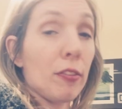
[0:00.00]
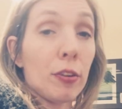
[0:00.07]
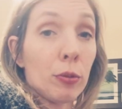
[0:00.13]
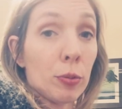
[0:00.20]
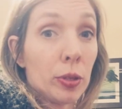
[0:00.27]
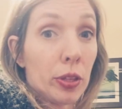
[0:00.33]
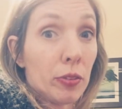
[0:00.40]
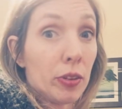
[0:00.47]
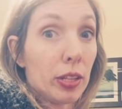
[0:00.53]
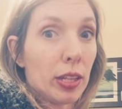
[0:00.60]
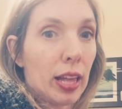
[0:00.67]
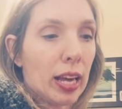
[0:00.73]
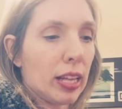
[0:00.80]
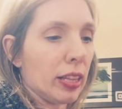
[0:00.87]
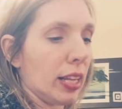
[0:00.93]
who really, really
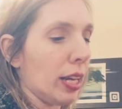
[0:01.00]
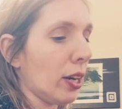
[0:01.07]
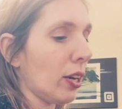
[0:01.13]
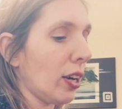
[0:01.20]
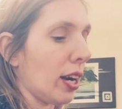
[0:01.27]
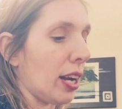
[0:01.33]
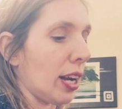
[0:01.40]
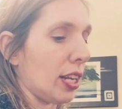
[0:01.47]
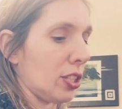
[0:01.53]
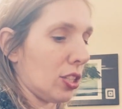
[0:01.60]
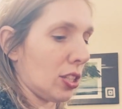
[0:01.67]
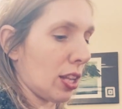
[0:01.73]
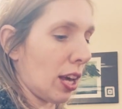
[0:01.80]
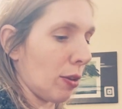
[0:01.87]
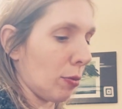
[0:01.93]
like litter, and I
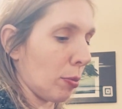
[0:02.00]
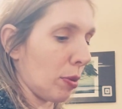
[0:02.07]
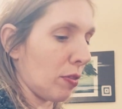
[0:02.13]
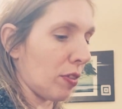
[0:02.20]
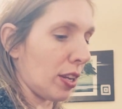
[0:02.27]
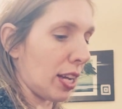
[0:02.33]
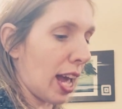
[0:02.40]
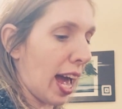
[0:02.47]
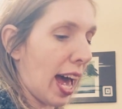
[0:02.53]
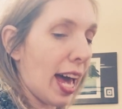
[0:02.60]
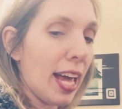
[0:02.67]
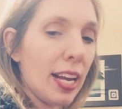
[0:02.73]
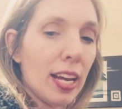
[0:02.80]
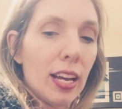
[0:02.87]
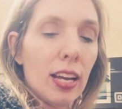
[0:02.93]
just thought it would be fun to
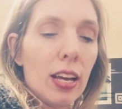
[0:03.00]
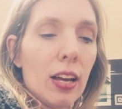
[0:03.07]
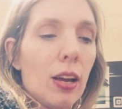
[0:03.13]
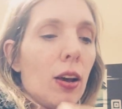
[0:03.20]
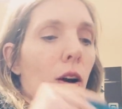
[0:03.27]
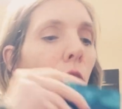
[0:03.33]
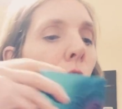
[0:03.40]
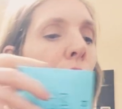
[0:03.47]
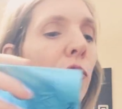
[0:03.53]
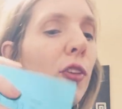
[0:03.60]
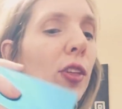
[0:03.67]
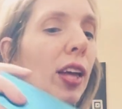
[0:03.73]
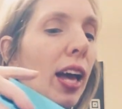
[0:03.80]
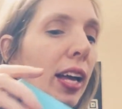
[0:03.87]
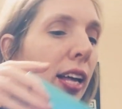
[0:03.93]
add.
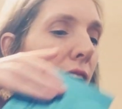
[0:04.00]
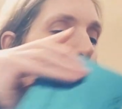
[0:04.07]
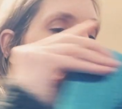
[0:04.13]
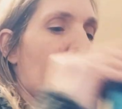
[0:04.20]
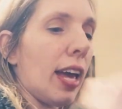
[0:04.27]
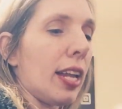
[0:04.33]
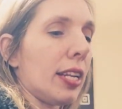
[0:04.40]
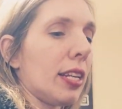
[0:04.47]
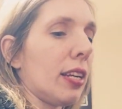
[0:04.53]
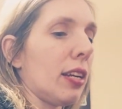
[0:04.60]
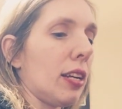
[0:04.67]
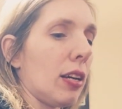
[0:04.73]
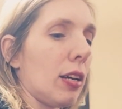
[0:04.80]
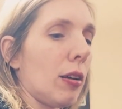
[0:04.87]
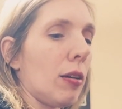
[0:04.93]
Hopefully I can get,
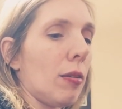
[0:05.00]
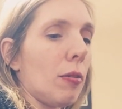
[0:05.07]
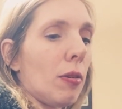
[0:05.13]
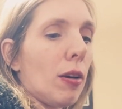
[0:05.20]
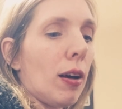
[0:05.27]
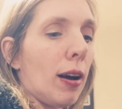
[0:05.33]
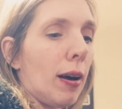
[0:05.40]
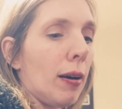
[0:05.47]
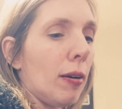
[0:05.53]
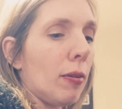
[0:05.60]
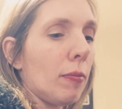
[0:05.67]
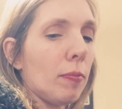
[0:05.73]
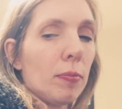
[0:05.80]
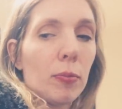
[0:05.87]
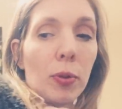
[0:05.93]
uh,
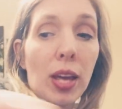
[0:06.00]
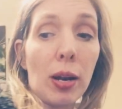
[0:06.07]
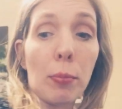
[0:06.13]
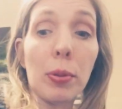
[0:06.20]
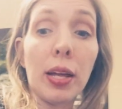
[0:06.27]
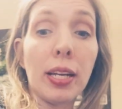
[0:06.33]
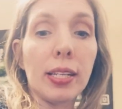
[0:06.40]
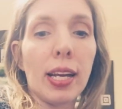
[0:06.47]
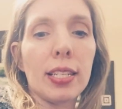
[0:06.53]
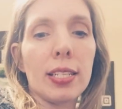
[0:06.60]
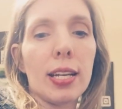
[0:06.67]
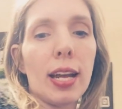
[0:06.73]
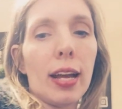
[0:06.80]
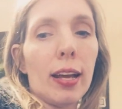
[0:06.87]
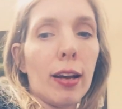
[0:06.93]
we had a play date
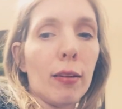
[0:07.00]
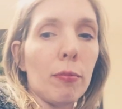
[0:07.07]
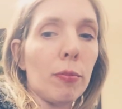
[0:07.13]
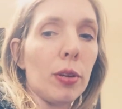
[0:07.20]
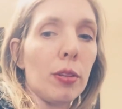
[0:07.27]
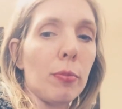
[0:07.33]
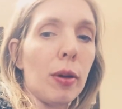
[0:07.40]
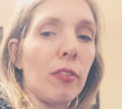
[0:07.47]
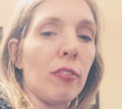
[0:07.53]
today with my